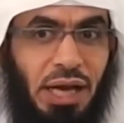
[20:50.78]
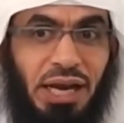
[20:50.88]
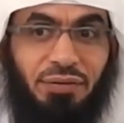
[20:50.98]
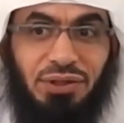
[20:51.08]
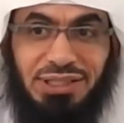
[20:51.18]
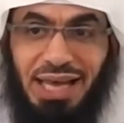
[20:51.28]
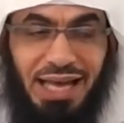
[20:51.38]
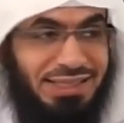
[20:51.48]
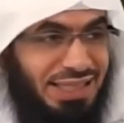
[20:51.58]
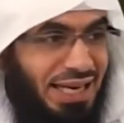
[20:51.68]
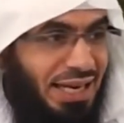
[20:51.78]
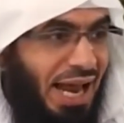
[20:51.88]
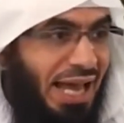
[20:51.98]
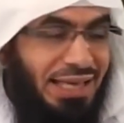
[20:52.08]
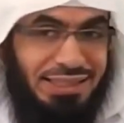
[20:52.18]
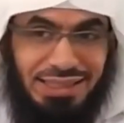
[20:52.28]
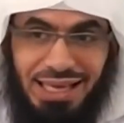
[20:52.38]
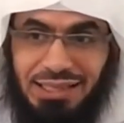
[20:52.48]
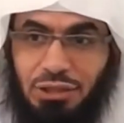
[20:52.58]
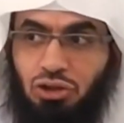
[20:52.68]
I never sat a setting I
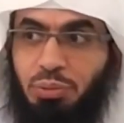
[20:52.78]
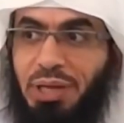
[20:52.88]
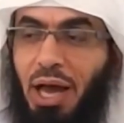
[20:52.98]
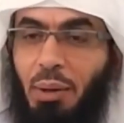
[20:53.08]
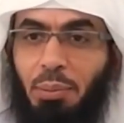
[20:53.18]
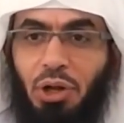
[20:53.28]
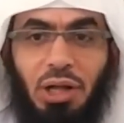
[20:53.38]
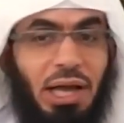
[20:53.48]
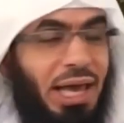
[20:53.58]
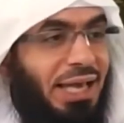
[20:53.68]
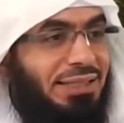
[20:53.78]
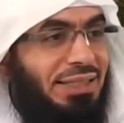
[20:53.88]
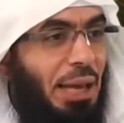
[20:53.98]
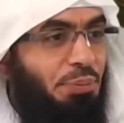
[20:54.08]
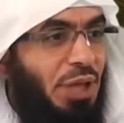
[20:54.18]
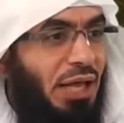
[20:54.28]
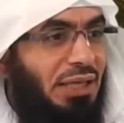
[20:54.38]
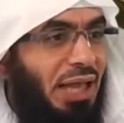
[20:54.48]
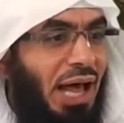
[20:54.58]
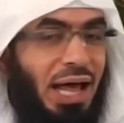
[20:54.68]
intended to be humble except
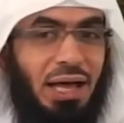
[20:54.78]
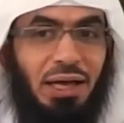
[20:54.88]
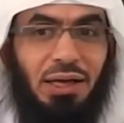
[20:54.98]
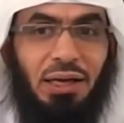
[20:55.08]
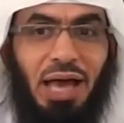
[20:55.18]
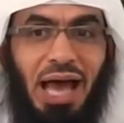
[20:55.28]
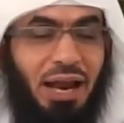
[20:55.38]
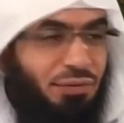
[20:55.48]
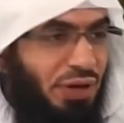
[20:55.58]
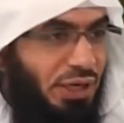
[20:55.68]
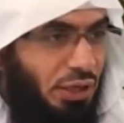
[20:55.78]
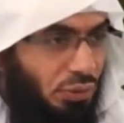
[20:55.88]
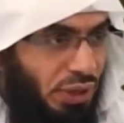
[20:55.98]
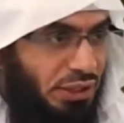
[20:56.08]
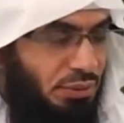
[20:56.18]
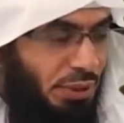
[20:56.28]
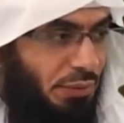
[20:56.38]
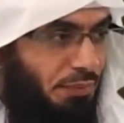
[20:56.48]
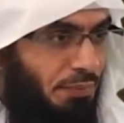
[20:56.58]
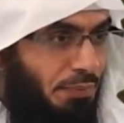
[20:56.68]
Allah elevated and raised
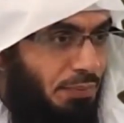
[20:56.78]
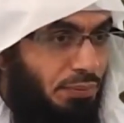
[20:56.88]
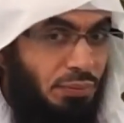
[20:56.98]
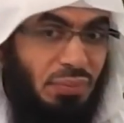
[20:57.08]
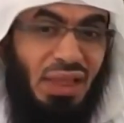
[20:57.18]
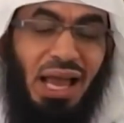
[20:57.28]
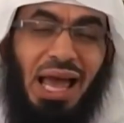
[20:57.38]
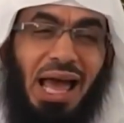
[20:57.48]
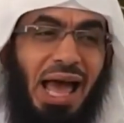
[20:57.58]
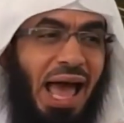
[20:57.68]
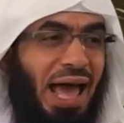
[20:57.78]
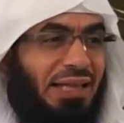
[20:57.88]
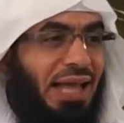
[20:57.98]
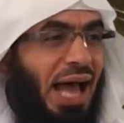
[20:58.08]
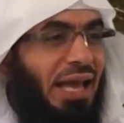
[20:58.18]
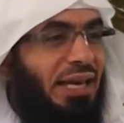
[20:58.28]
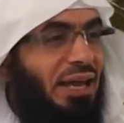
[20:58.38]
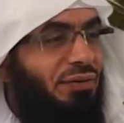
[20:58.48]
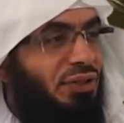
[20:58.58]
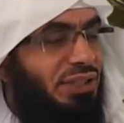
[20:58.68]
me. And I
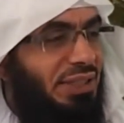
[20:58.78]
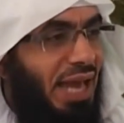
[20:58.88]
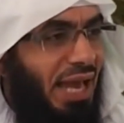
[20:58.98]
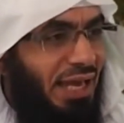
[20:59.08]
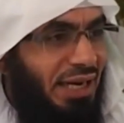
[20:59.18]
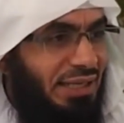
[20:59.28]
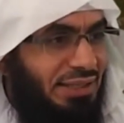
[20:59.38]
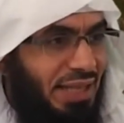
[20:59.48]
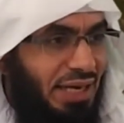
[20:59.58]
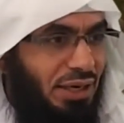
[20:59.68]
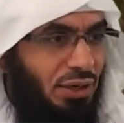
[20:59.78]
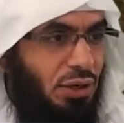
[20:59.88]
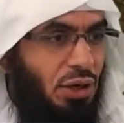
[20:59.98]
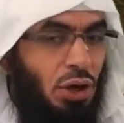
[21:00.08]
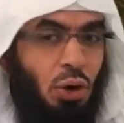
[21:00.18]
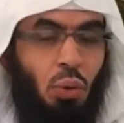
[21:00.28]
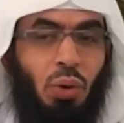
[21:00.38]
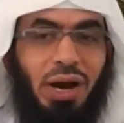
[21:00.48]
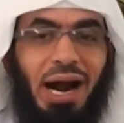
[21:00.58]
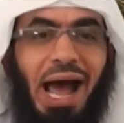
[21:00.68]
never sat in a setting
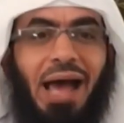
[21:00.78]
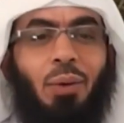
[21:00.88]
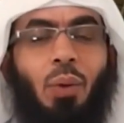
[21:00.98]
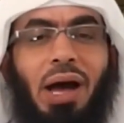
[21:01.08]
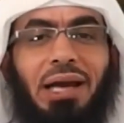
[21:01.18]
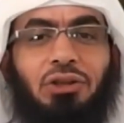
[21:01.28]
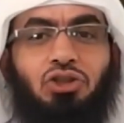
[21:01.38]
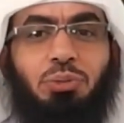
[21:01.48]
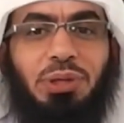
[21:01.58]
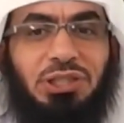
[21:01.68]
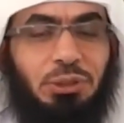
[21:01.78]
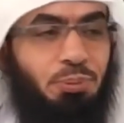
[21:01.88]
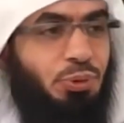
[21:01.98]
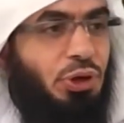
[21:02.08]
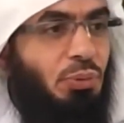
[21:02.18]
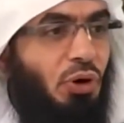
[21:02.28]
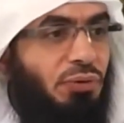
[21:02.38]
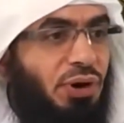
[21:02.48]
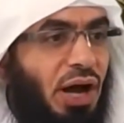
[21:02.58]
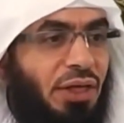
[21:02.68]
where I wanted to be supreme
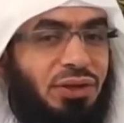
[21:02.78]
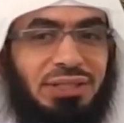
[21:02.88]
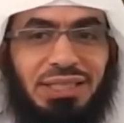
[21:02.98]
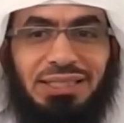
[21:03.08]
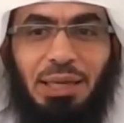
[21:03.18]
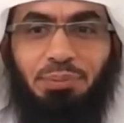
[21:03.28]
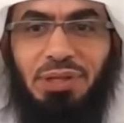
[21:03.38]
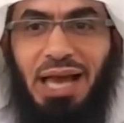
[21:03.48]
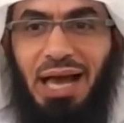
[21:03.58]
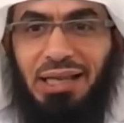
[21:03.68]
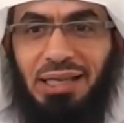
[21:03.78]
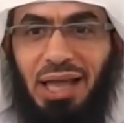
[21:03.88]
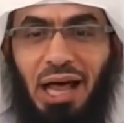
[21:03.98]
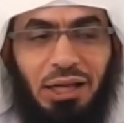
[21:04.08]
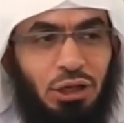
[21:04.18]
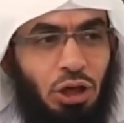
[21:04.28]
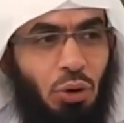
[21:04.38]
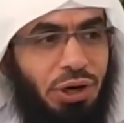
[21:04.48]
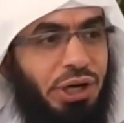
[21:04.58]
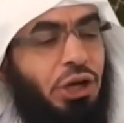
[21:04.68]
over others except that Allah
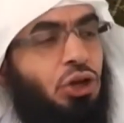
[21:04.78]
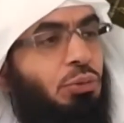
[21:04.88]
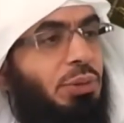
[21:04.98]
lowered and